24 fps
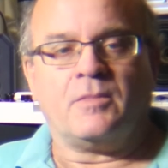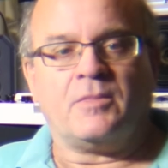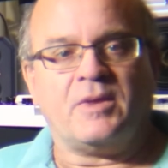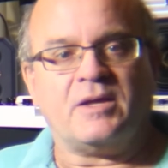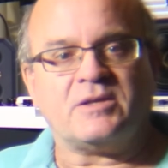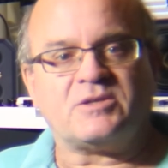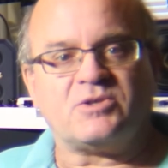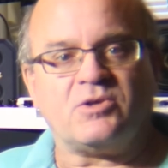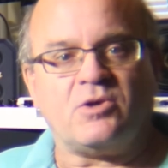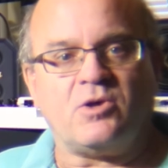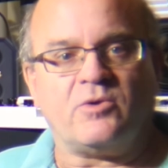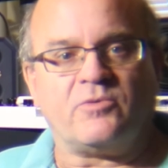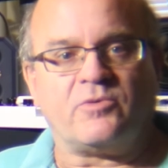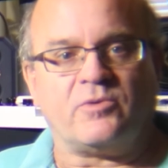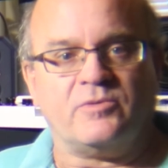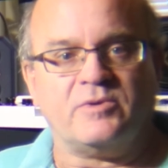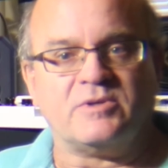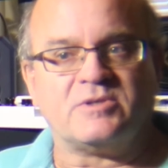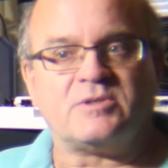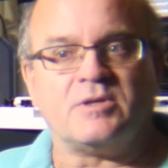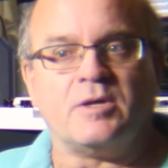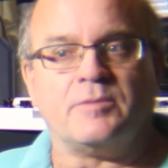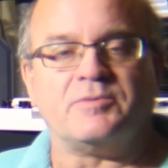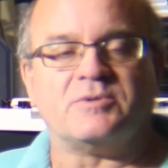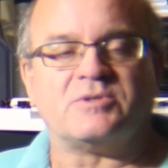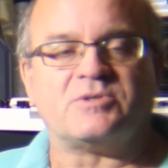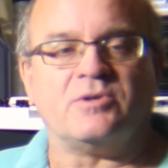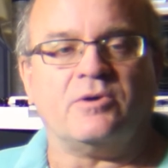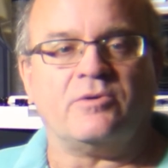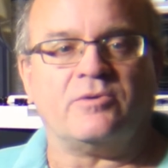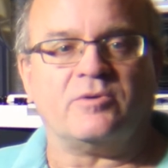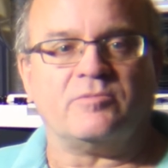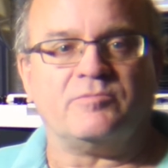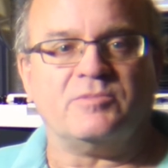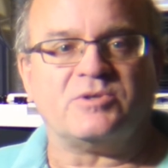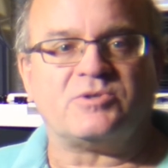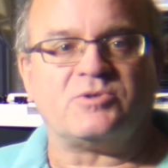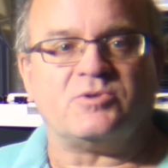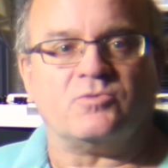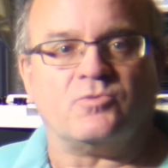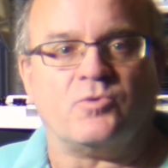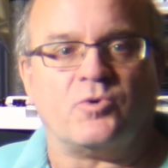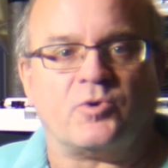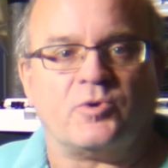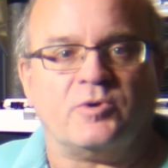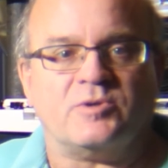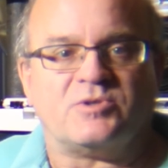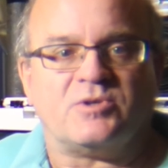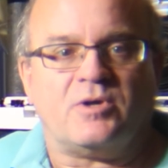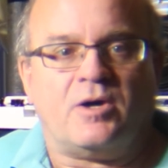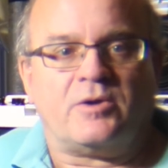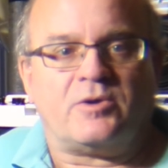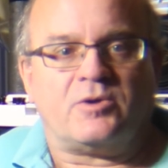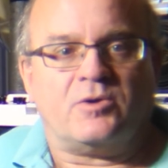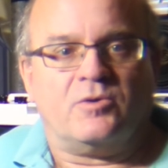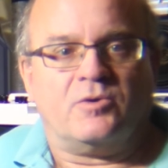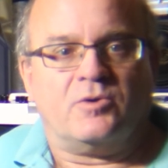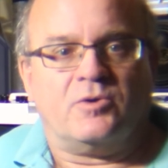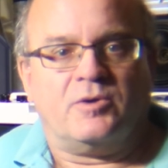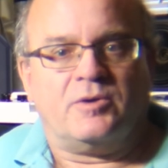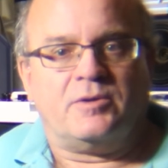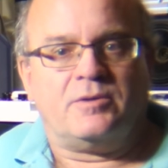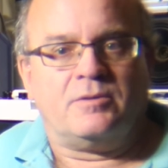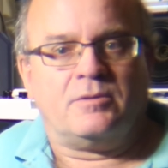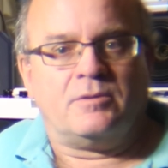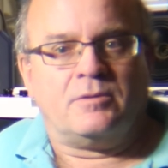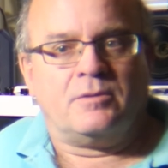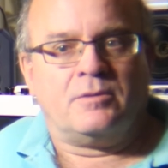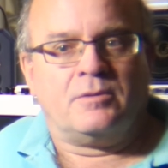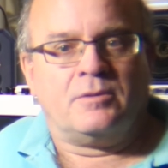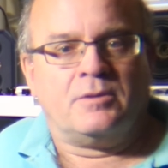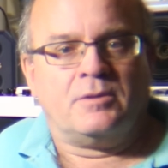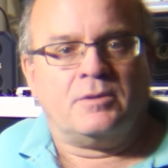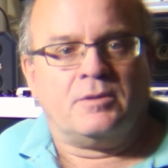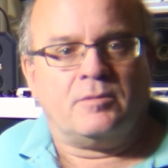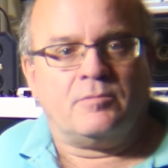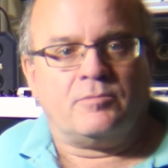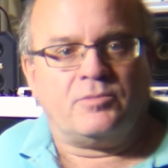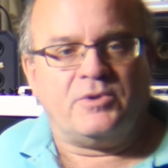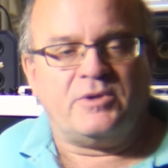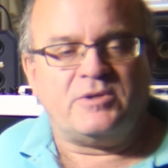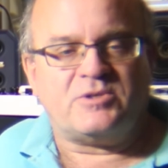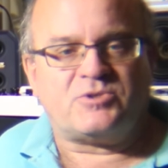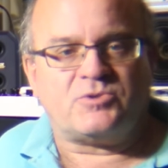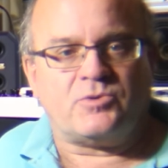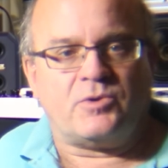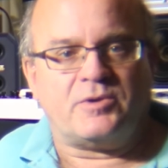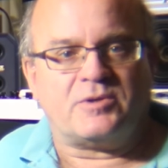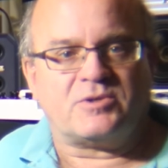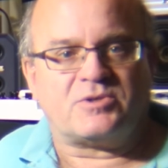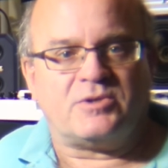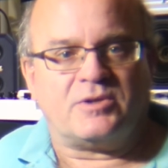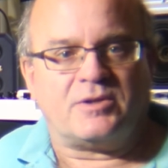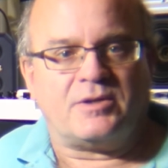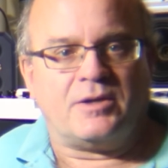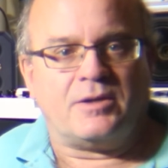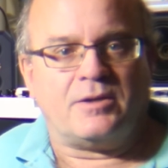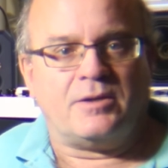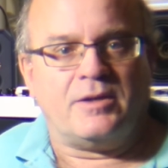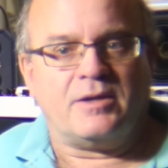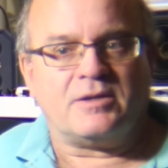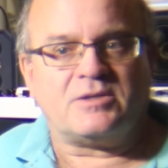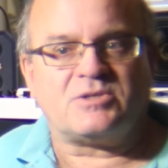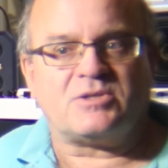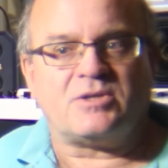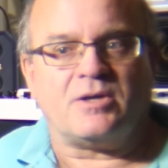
That's all for this episode of Mr. Warren's Audio Hood. Please join us again next